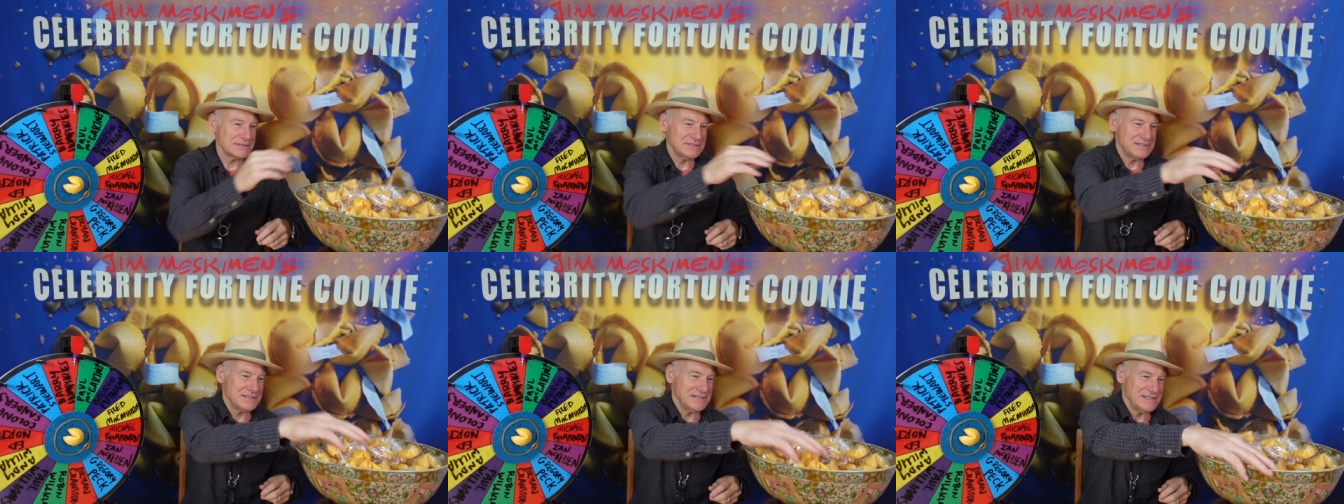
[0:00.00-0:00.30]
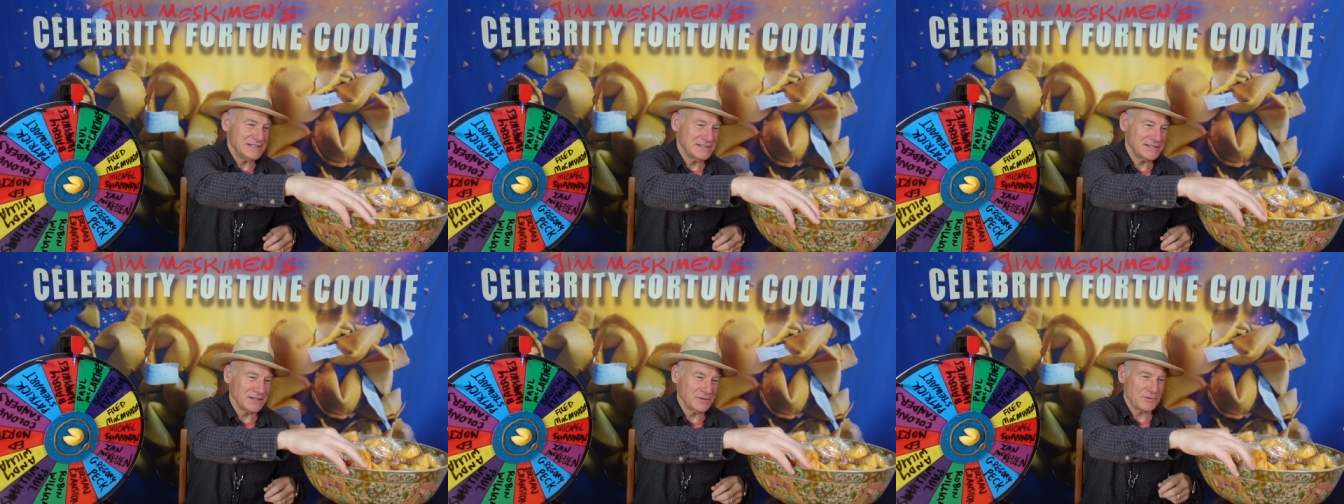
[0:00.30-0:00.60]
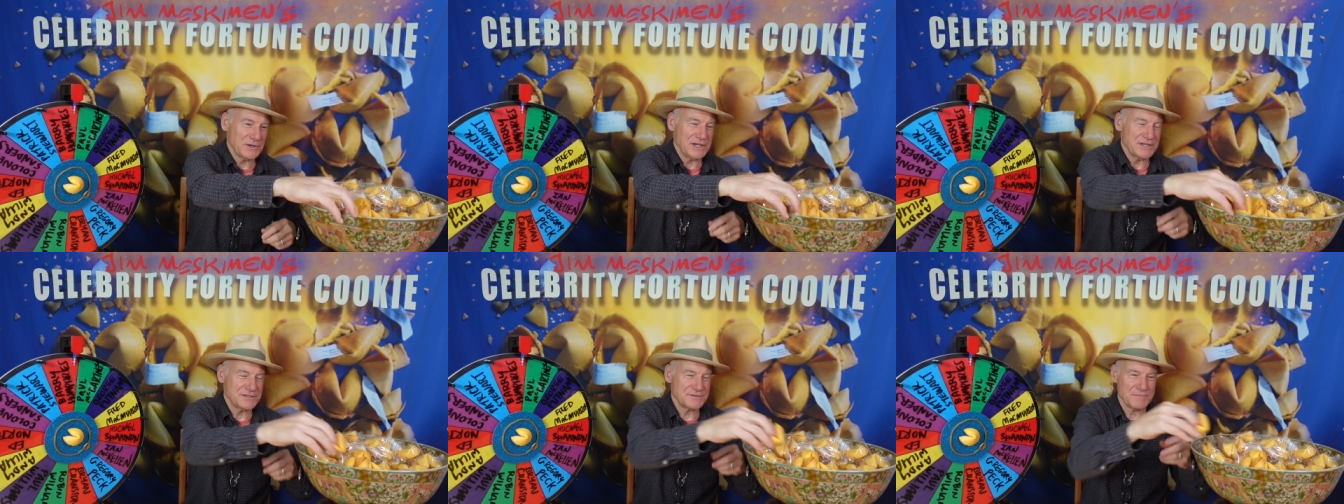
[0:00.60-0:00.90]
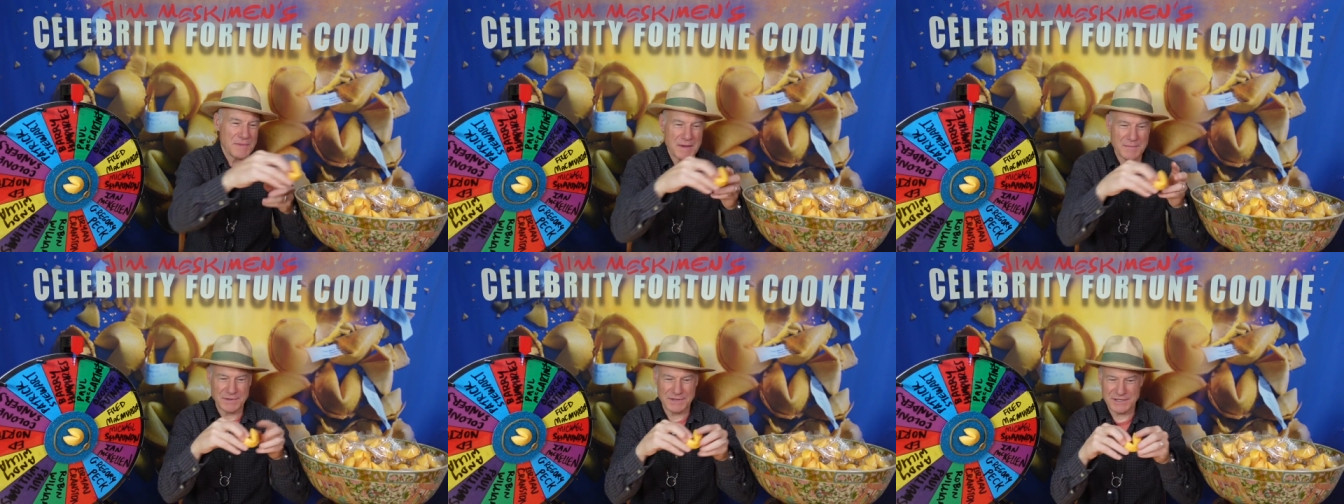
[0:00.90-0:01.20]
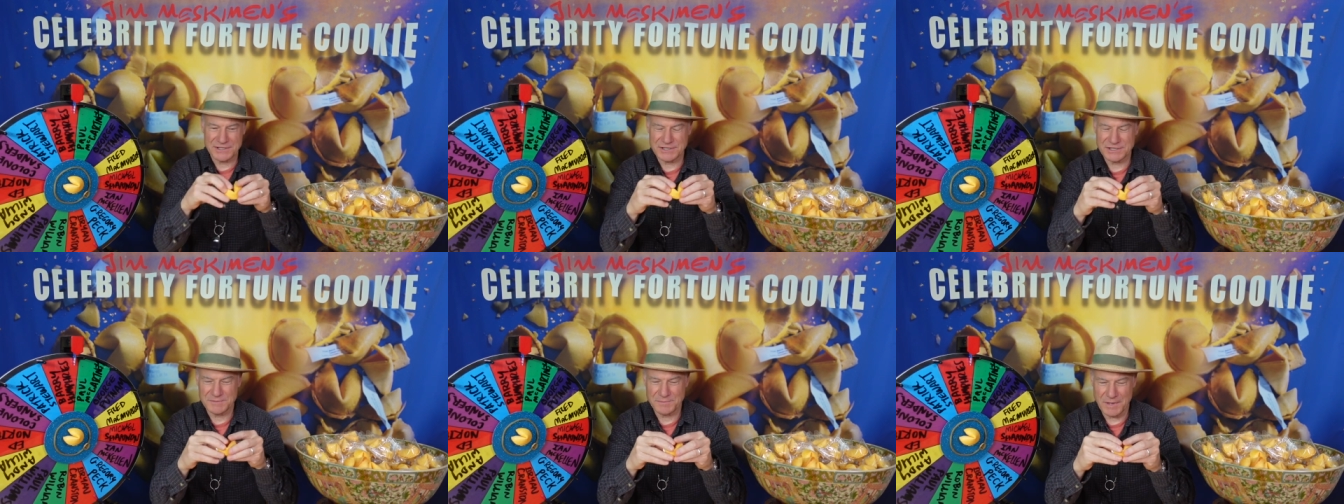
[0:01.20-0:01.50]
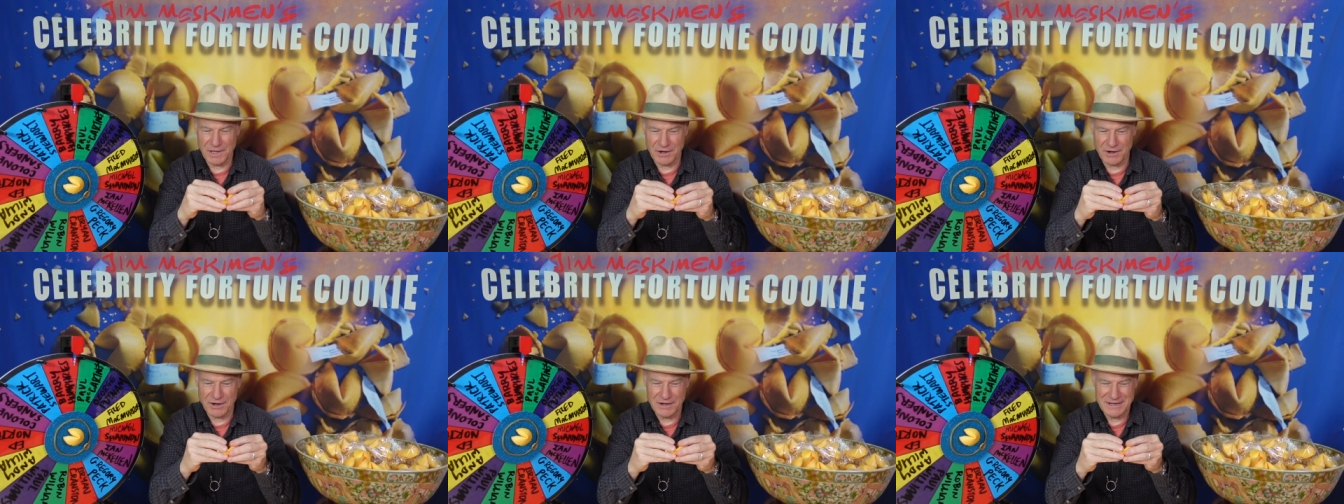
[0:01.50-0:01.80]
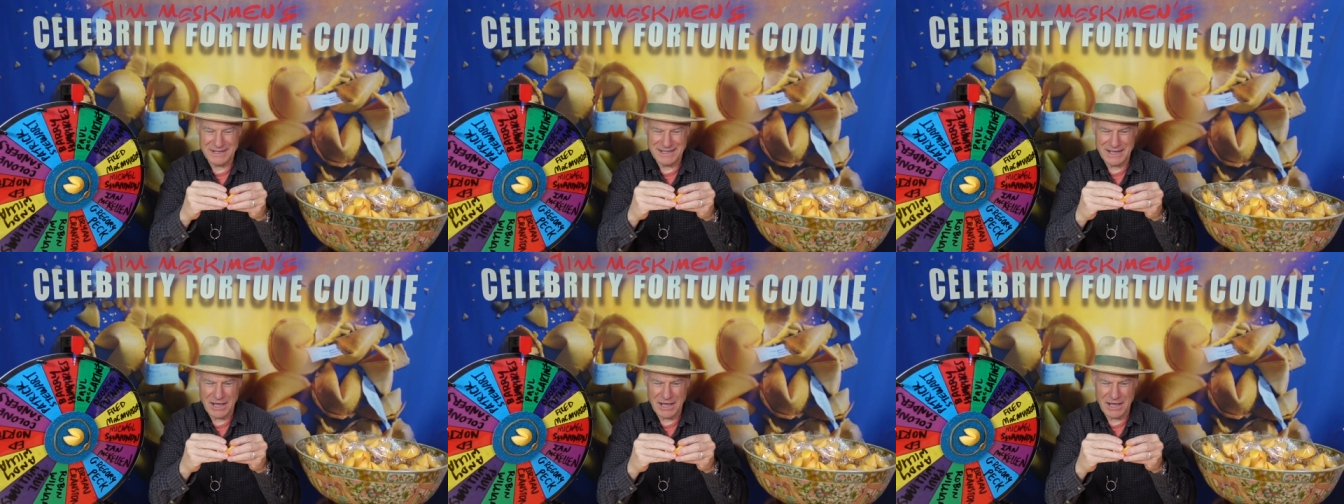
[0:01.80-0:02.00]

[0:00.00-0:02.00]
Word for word: Jeez Louise. Maybe this is better.